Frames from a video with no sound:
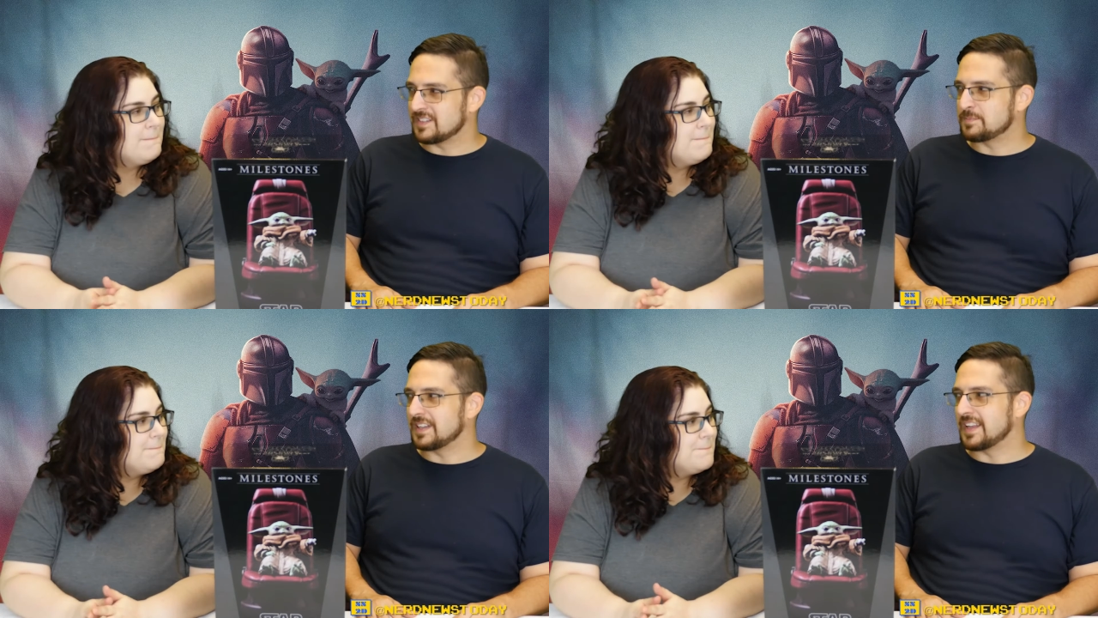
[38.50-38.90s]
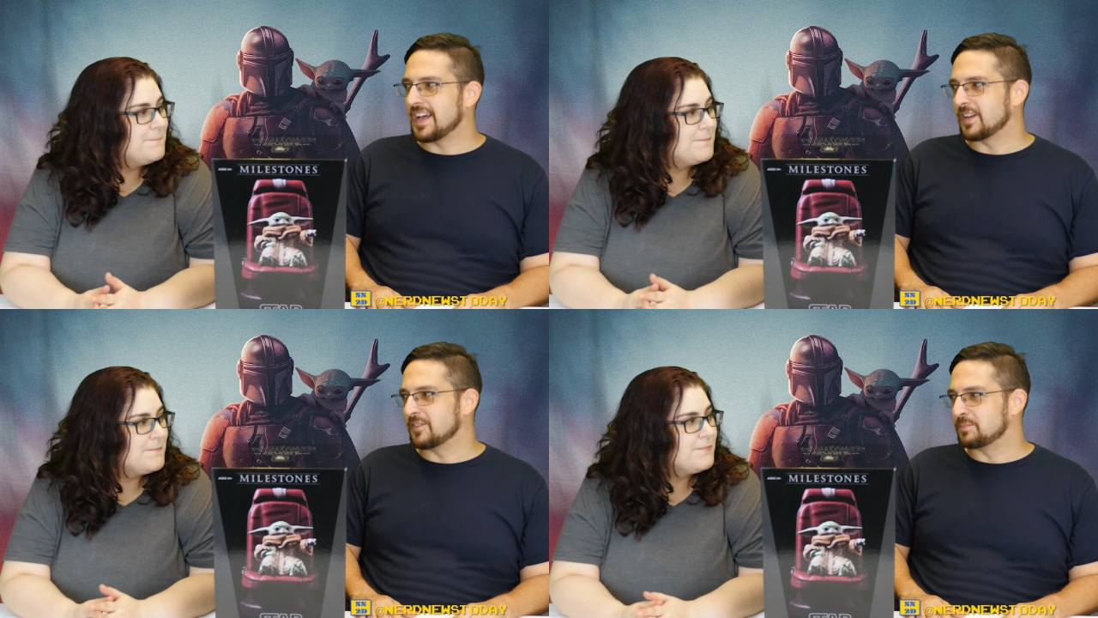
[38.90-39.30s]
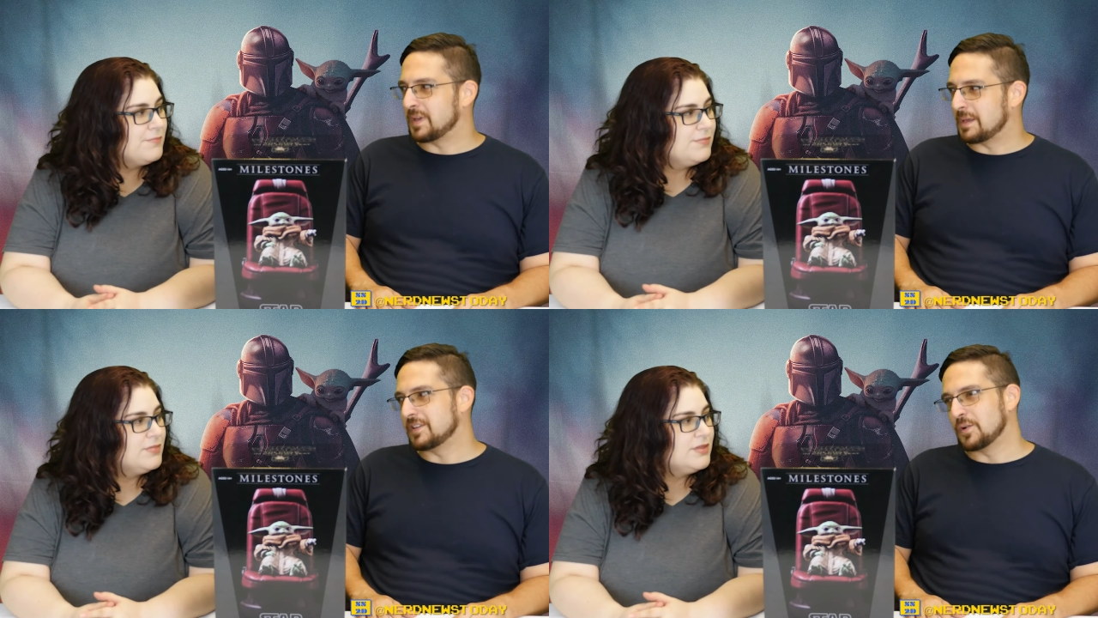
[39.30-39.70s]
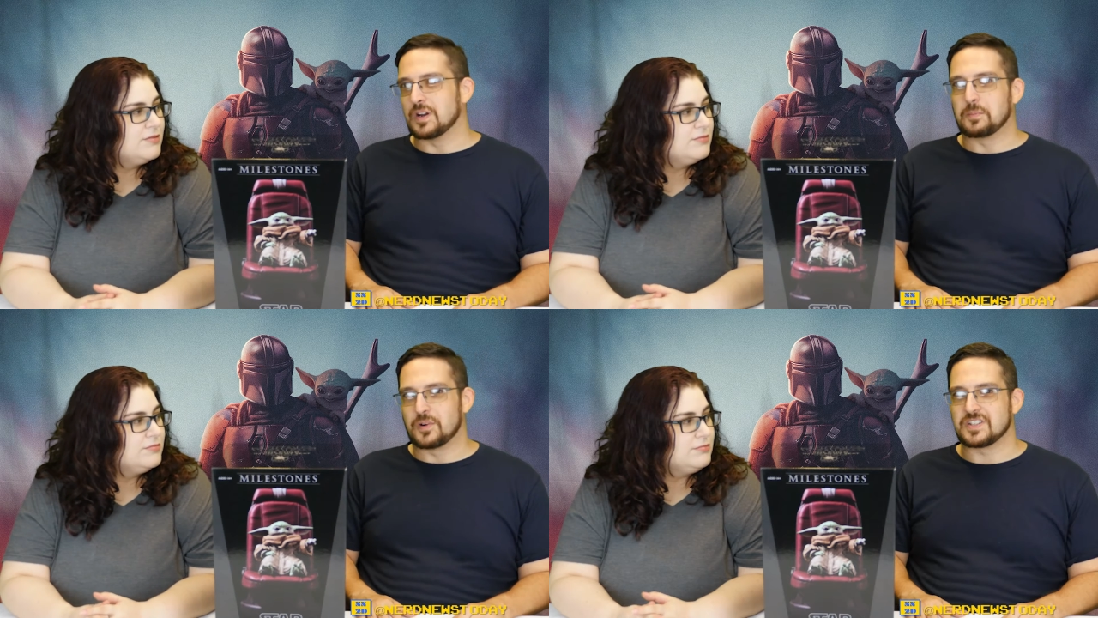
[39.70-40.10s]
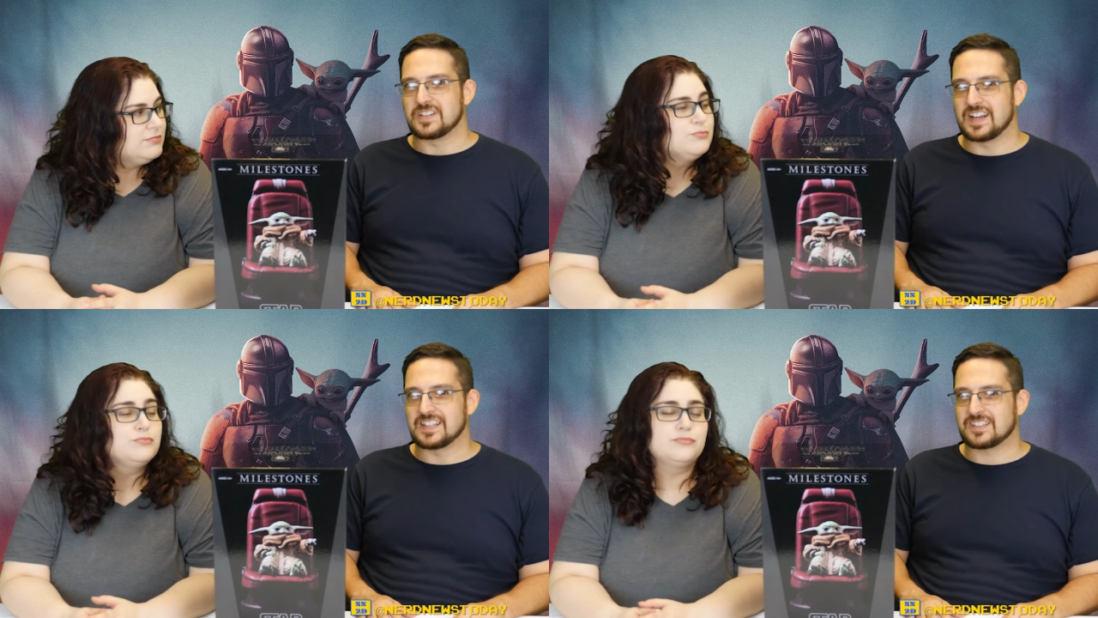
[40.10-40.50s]
Speaker 1: there's been a lot of baby yoda
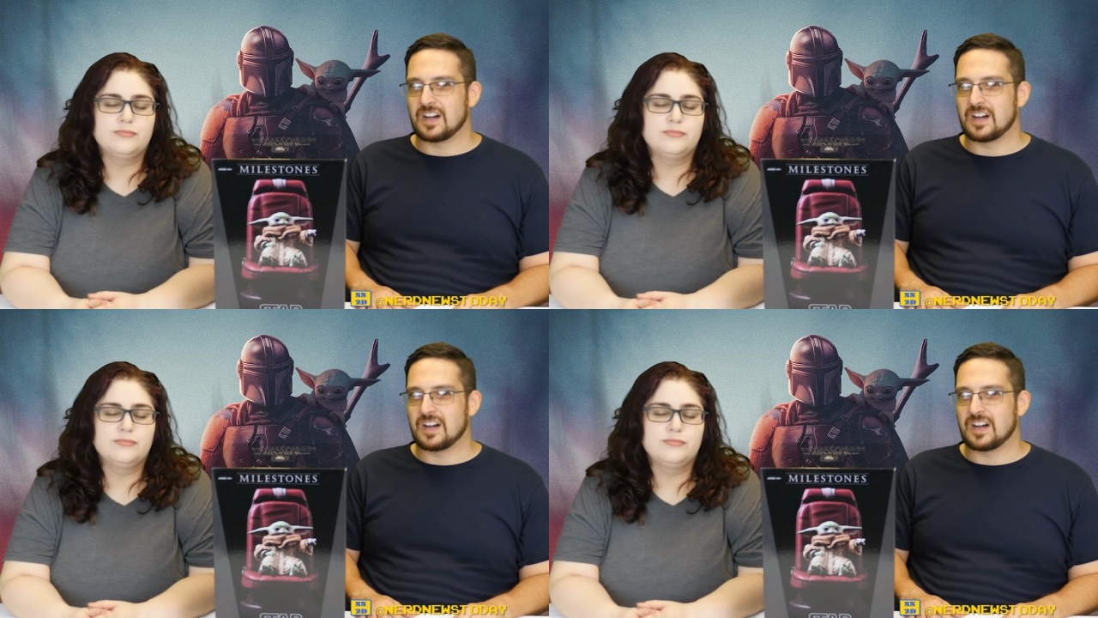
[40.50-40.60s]
merchandise mm -hmm.